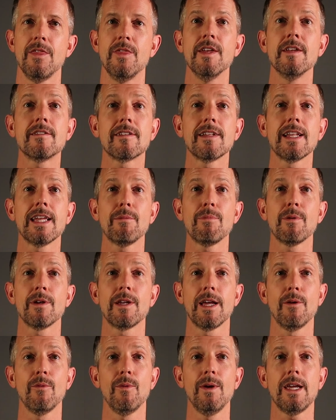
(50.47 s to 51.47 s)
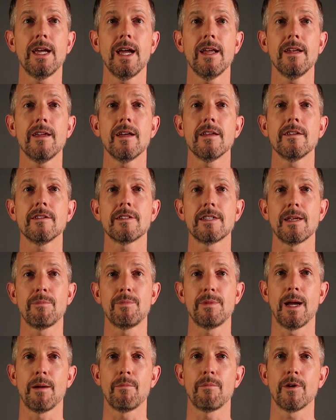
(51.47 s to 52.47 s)
This Labor Day weekend,
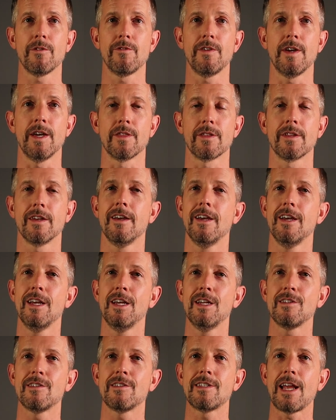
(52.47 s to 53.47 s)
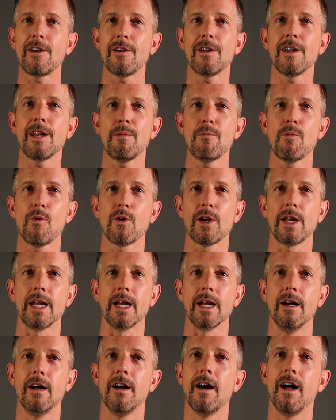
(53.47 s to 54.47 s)
September 5th, Saturday
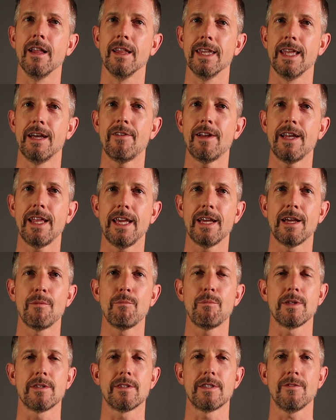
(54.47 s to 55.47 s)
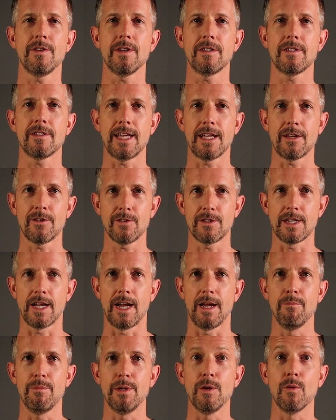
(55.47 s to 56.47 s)
morning, 11 a.m. Pacific Standard
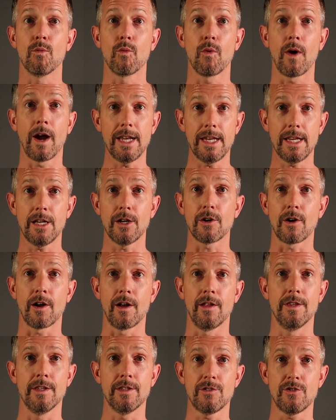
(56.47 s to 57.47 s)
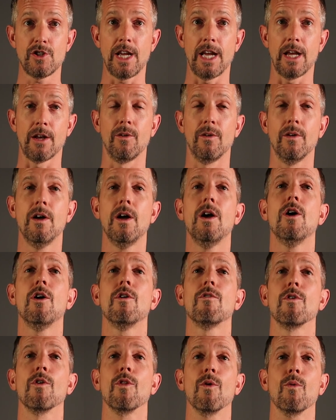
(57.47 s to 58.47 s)
Time, be right here on this channel for